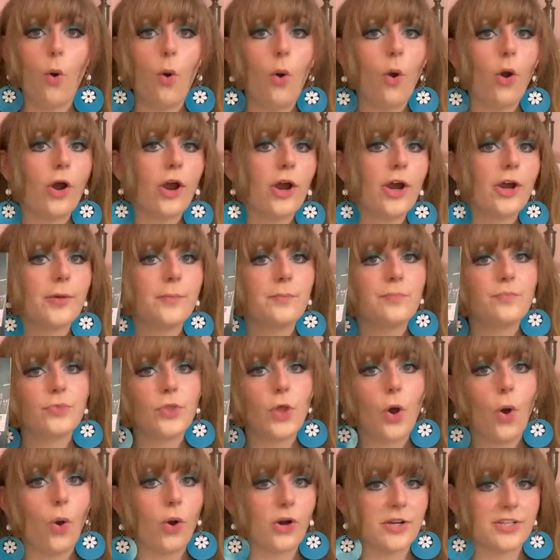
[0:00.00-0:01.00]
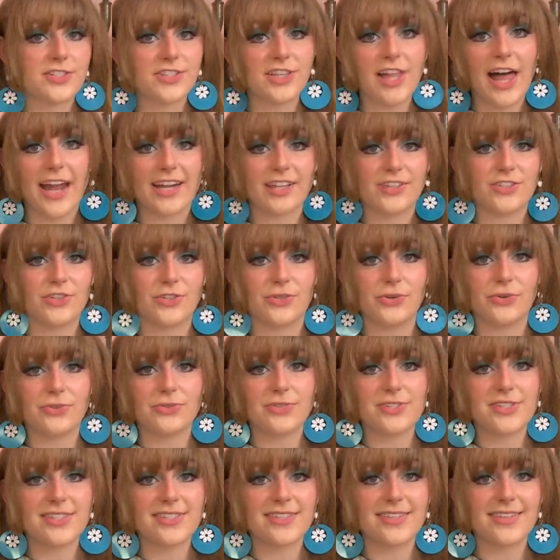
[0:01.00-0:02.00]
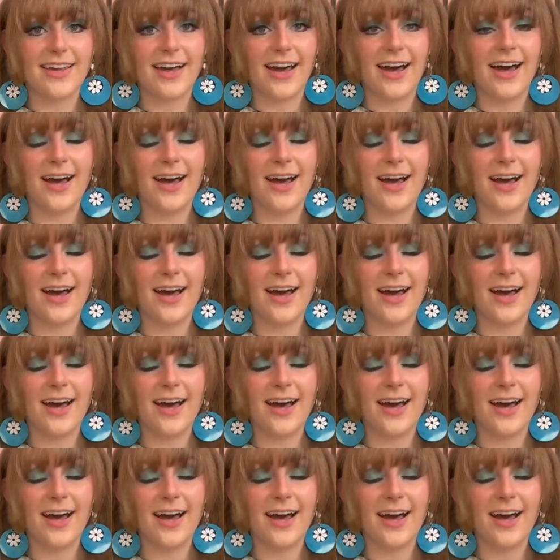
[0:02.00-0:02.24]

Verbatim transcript: or Horse Latitudes.